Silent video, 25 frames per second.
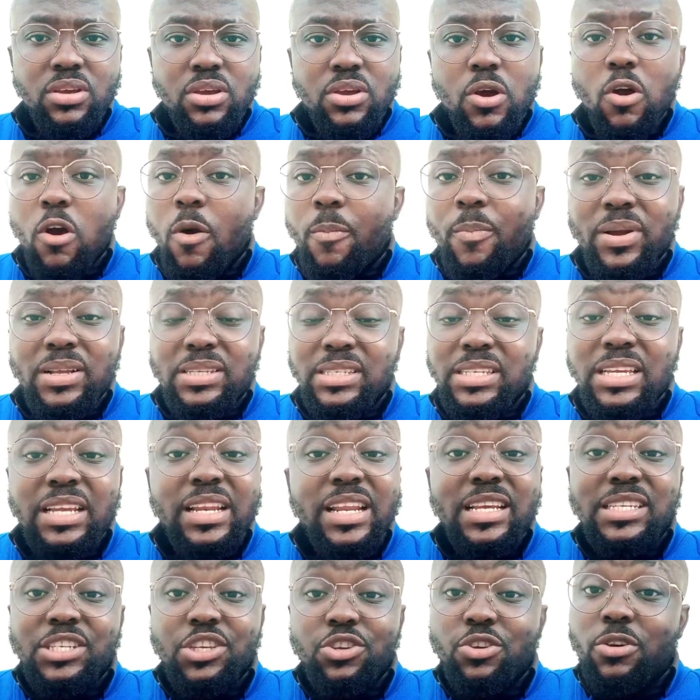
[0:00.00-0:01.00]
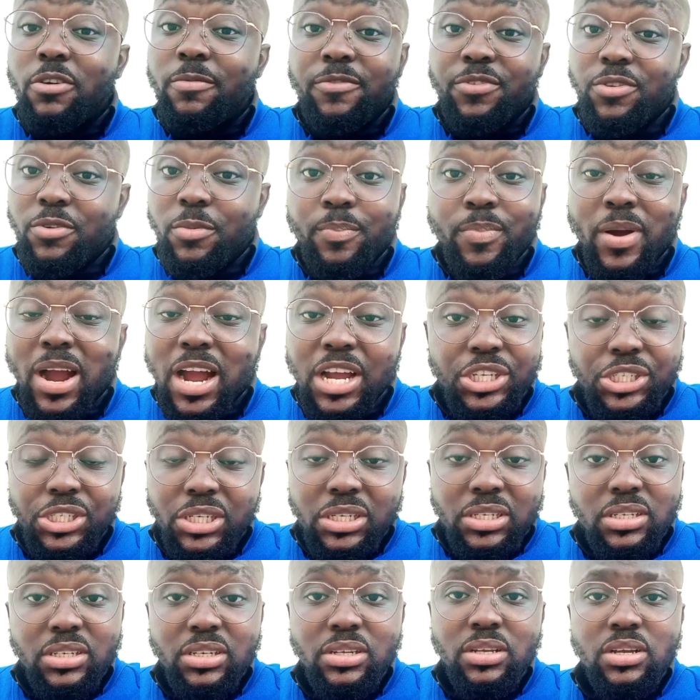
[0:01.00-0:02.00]
or per se, let's say your
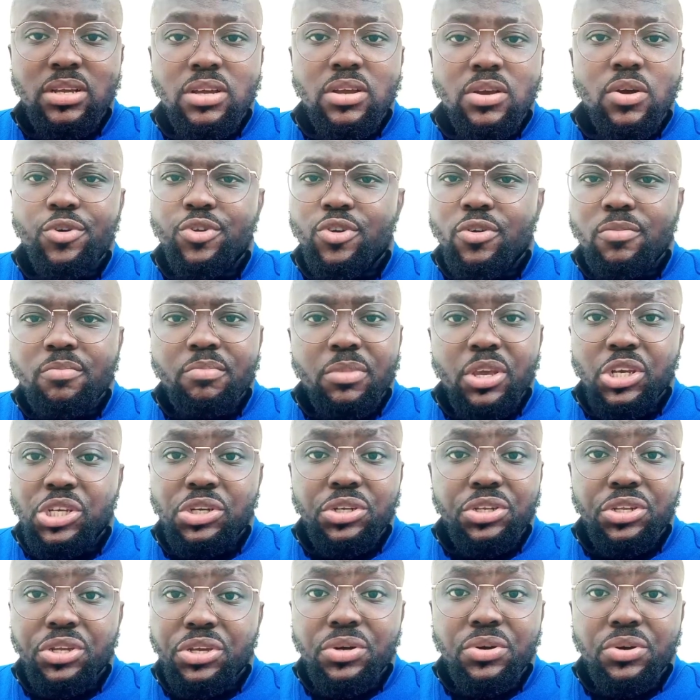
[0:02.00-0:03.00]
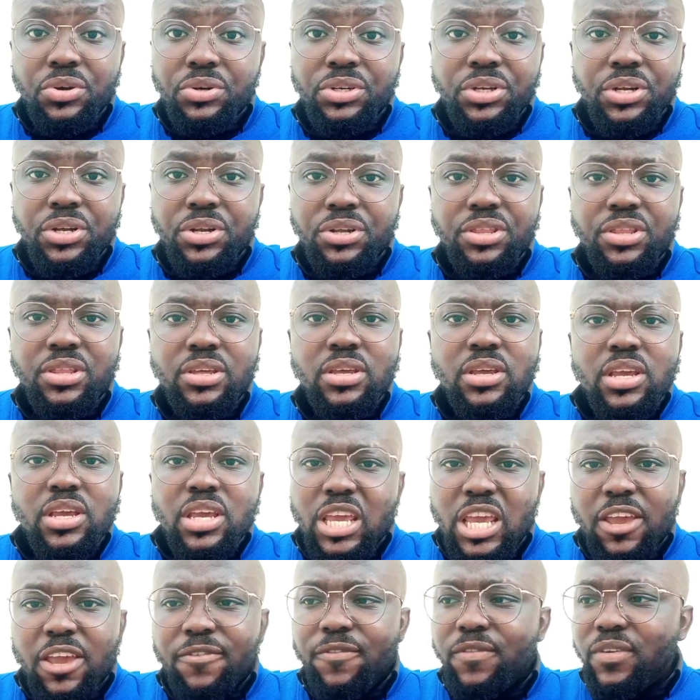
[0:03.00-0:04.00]
passion or your mission here on earth,
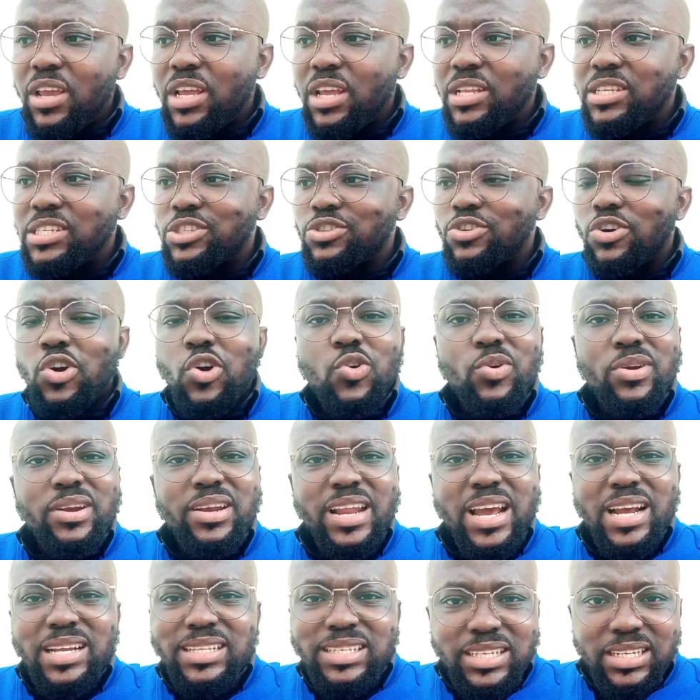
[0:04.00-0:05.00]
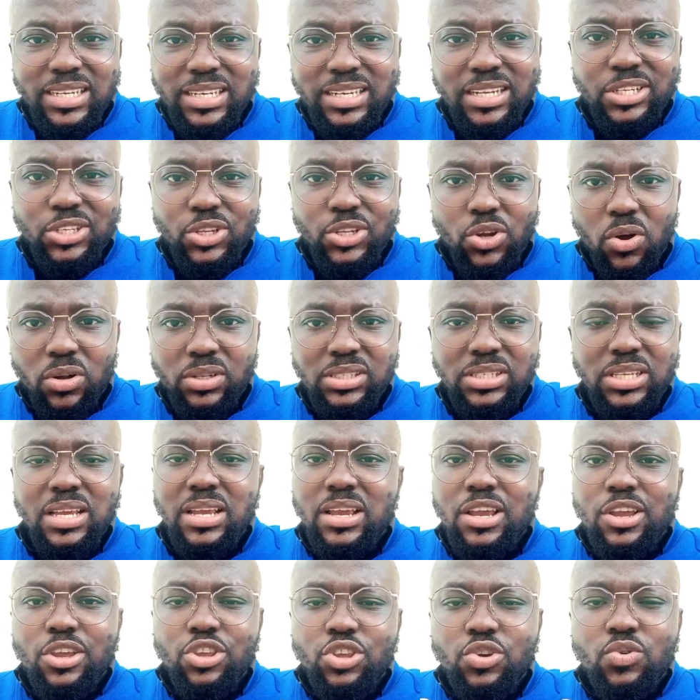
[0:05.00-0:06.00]
if it's not connecting the dots,
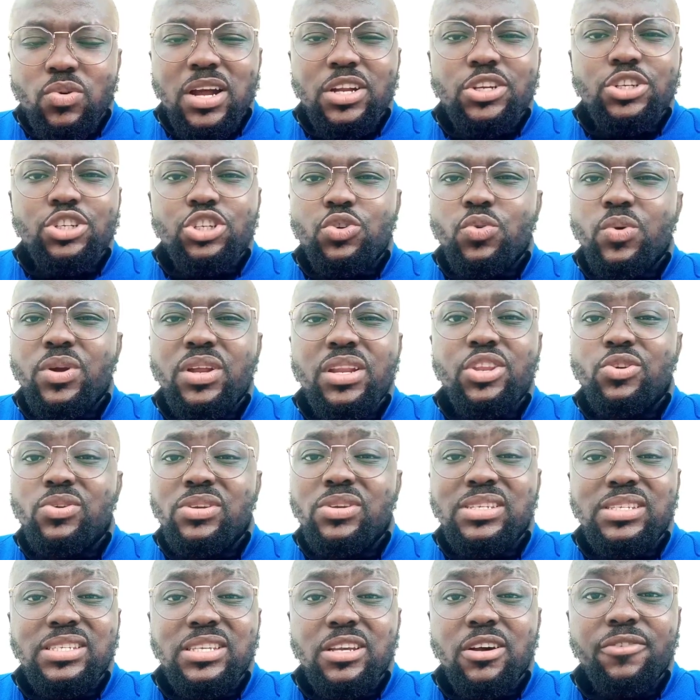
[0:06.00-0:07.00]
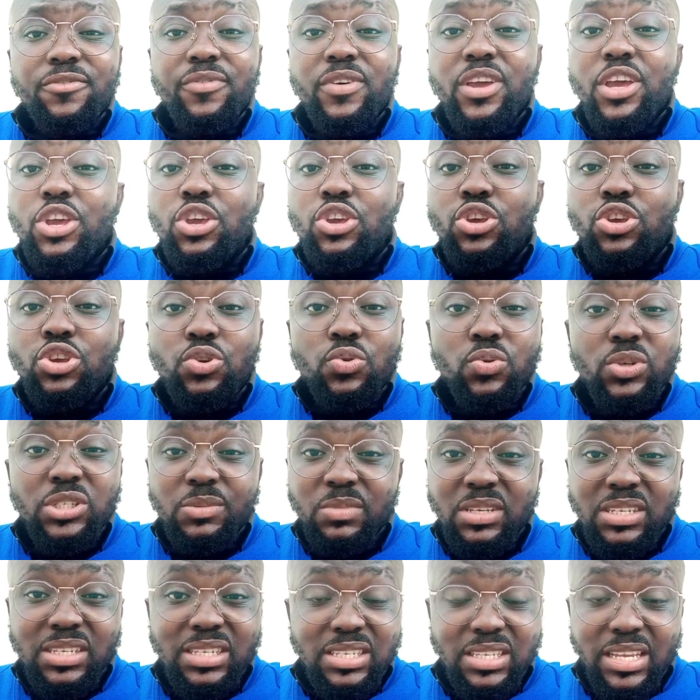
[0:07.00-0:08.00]
you are doing yourself a huge
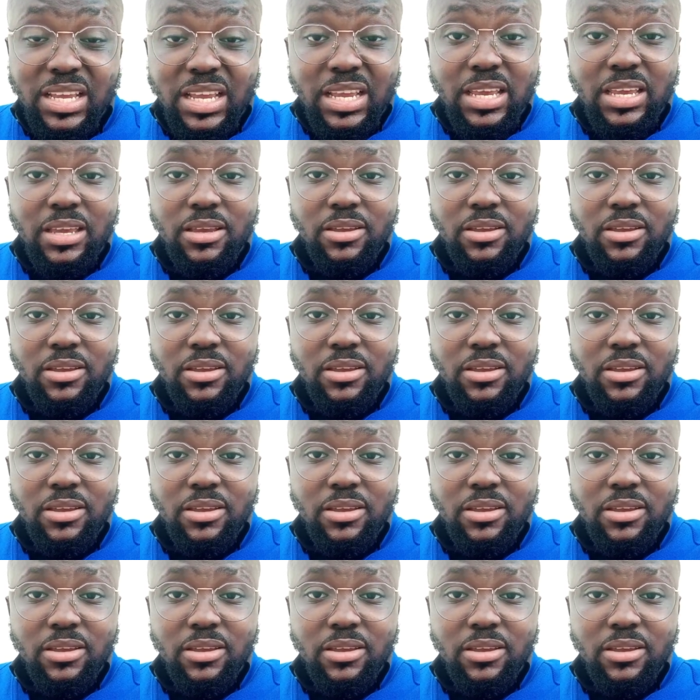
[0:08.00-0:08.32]
mistake,